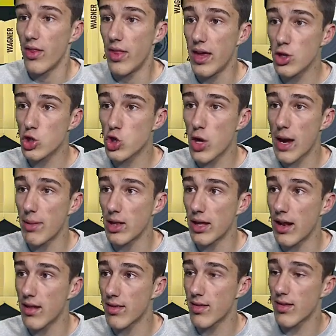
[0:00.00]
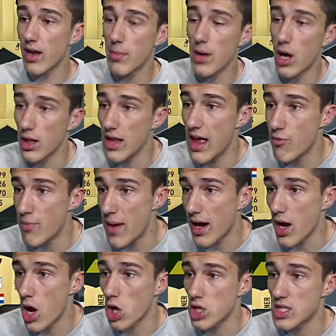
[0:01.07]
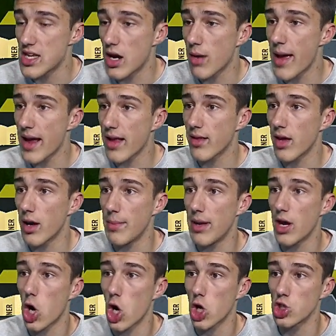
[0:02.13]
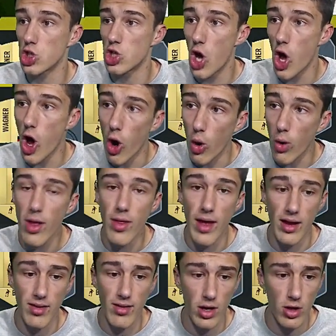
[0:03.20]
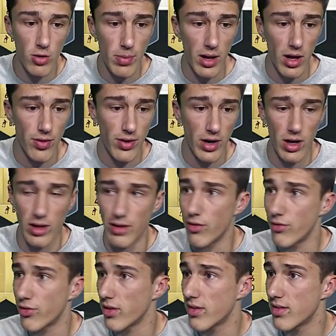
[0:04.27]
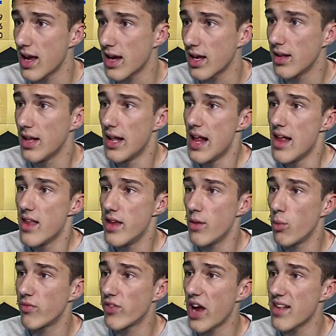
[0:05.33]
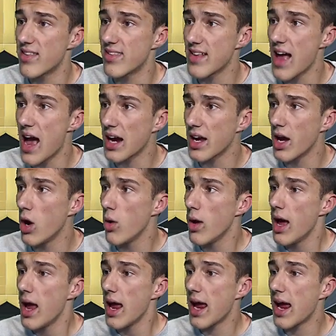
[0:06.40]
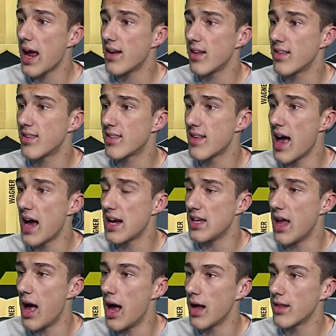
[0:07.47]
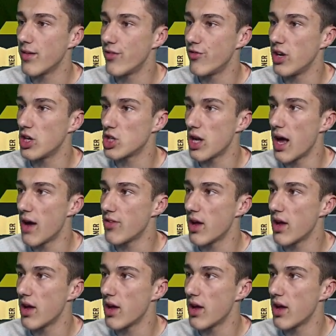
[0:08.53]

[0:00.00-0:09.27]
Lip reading: Then Tremolinas is going to be our left back. Our center back is going to be Hurtaud. That is how you spell it there. I'll leave it for a second. Then we've got Sako and Sanya to finish it off.